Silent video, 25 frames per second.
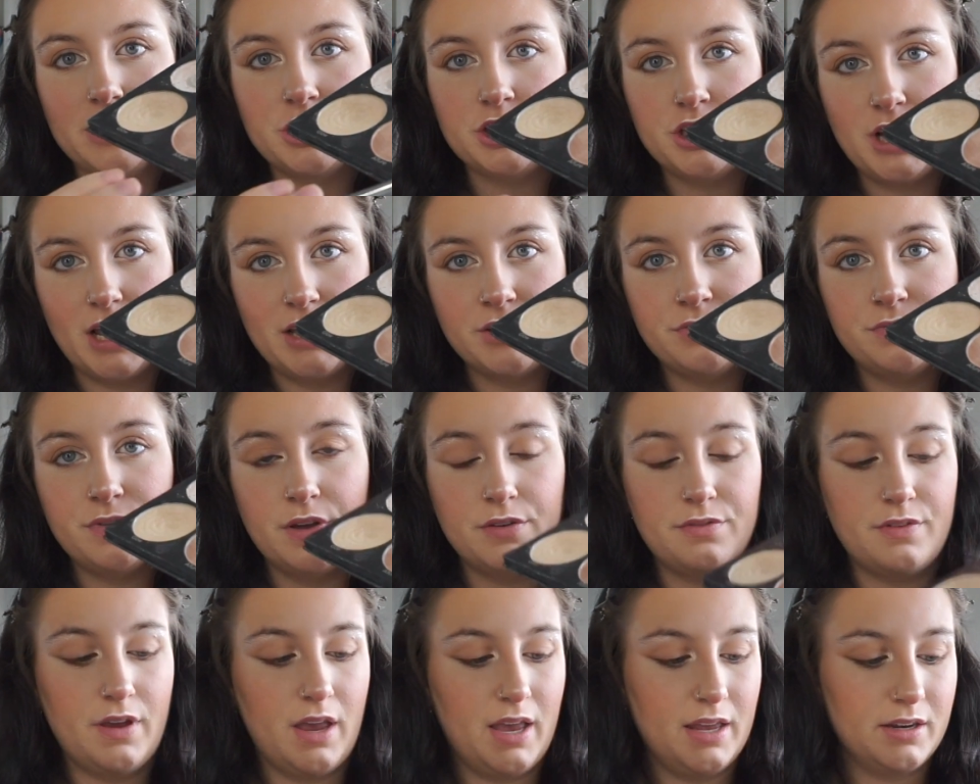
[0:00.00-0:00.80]
just
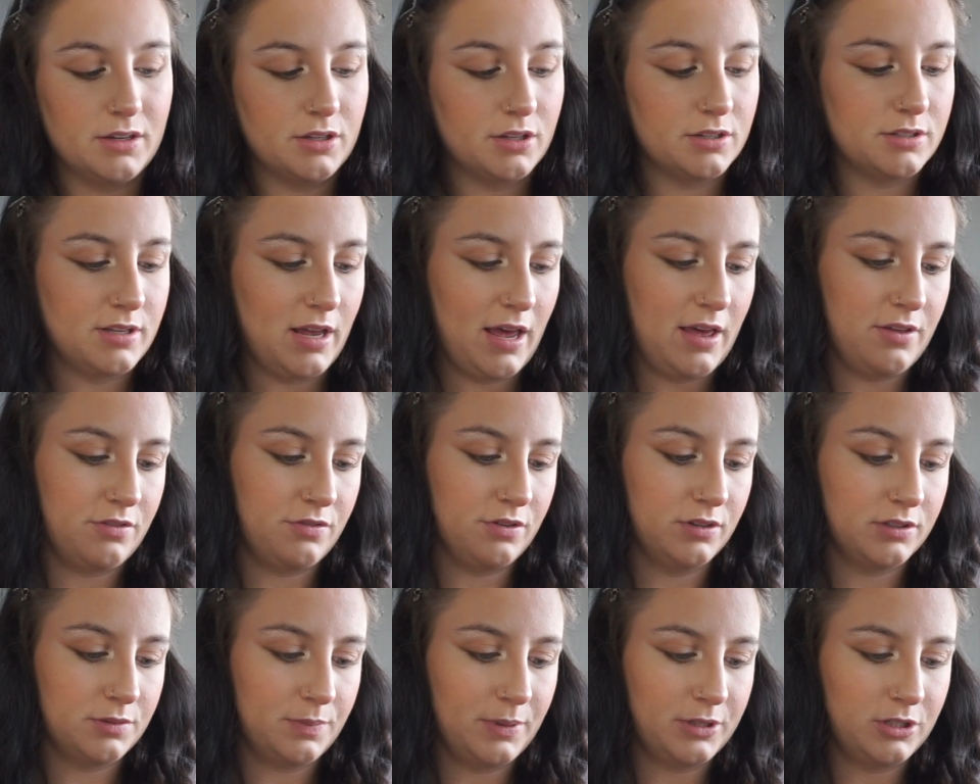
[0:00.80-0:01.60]
Vivid because
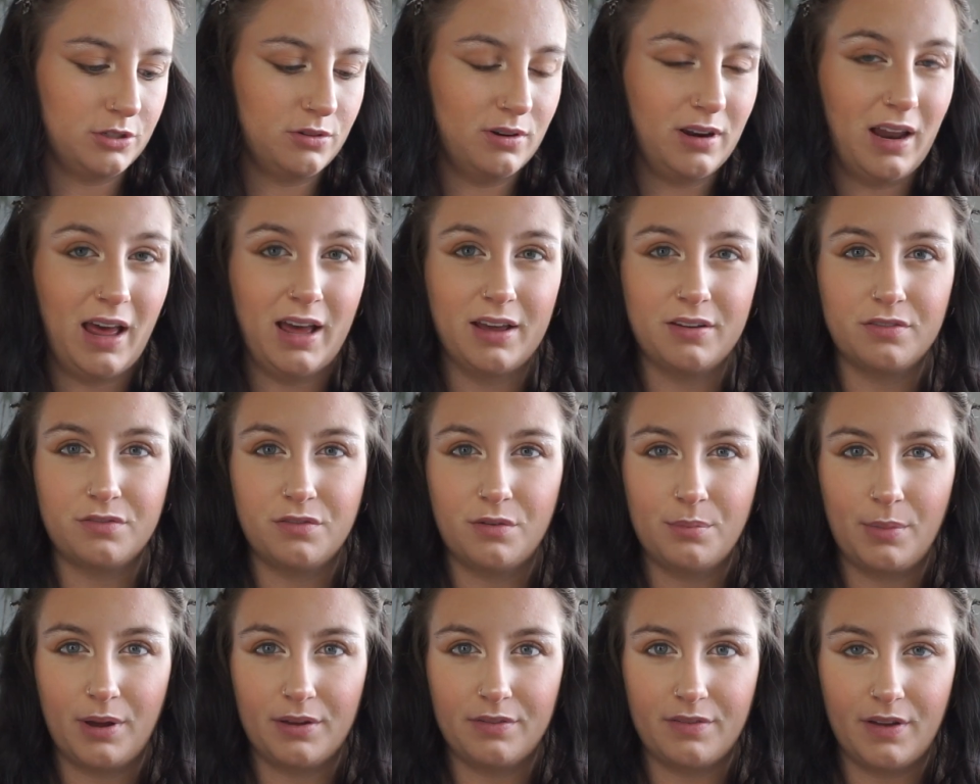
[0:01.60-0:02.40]
Ethereal's a bit too light for
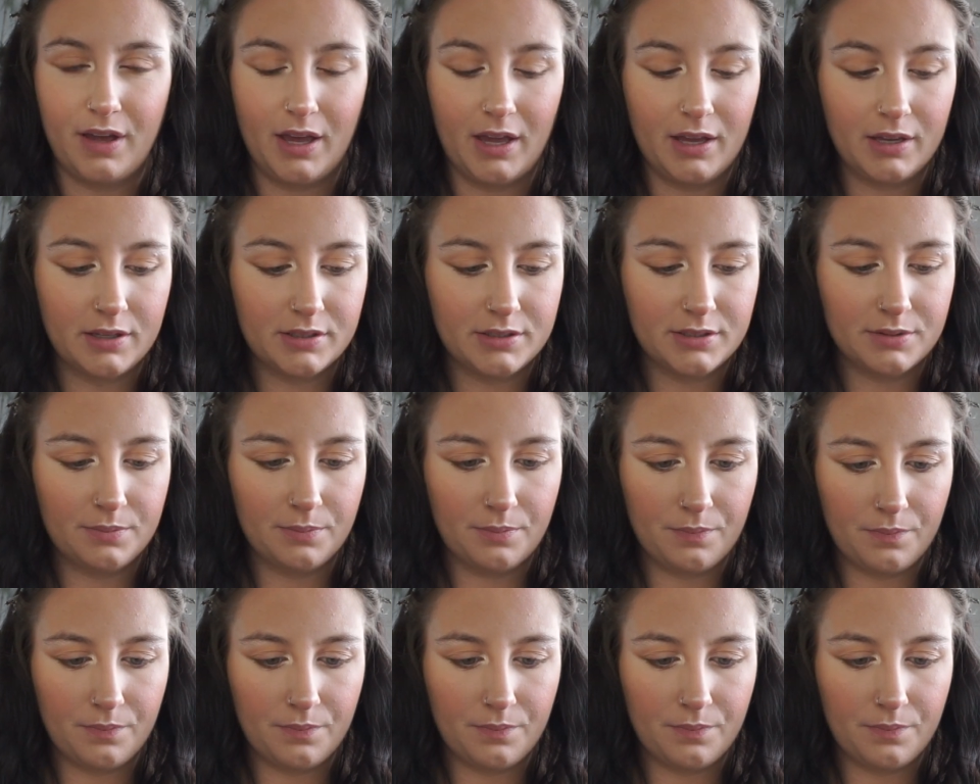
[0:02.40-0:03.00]
my face.